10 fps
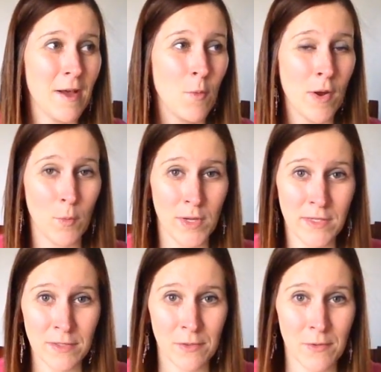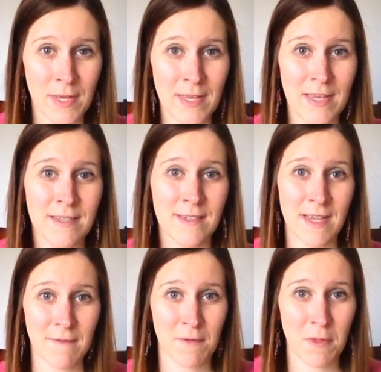what we do is
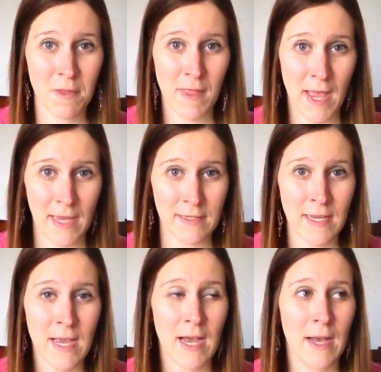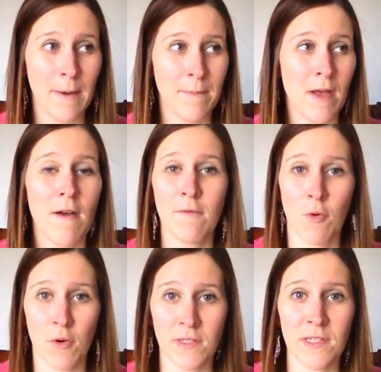safer than that. Of
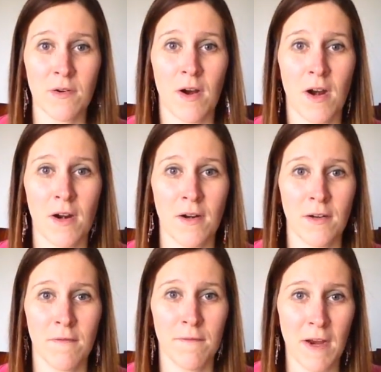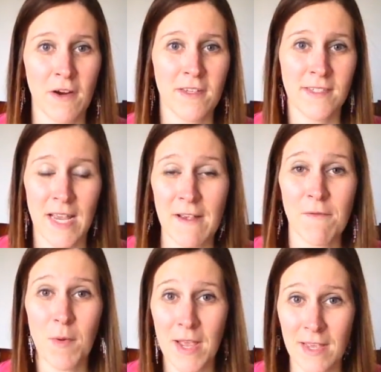course, there are very
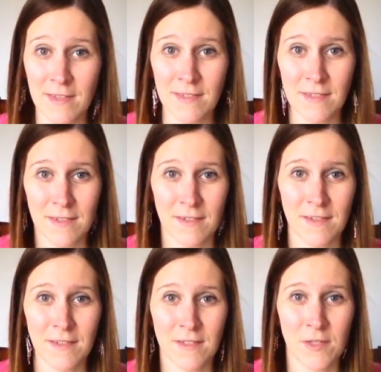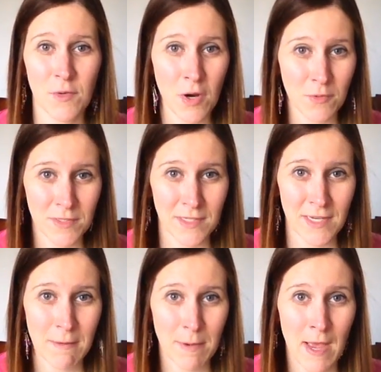safe ways to
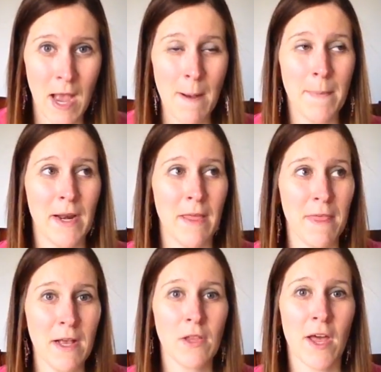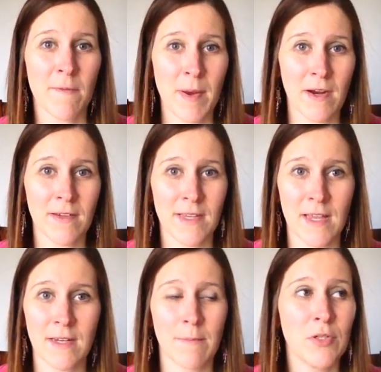co-sleep, but I think a lot of parents
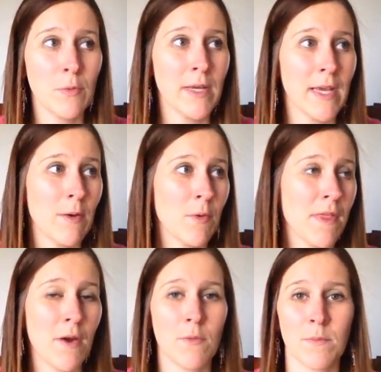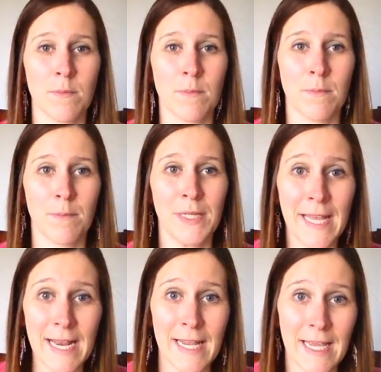end up doing it without
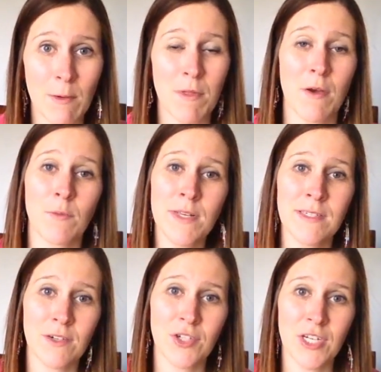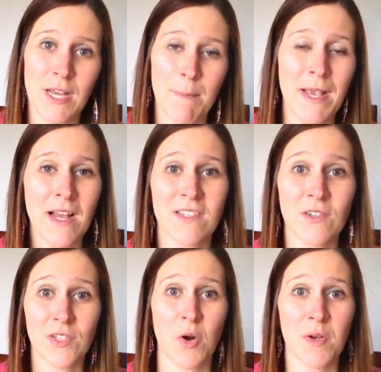planning and without researching it because
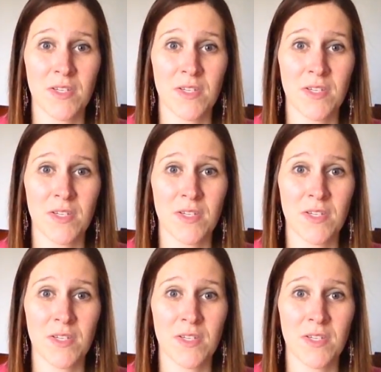they're so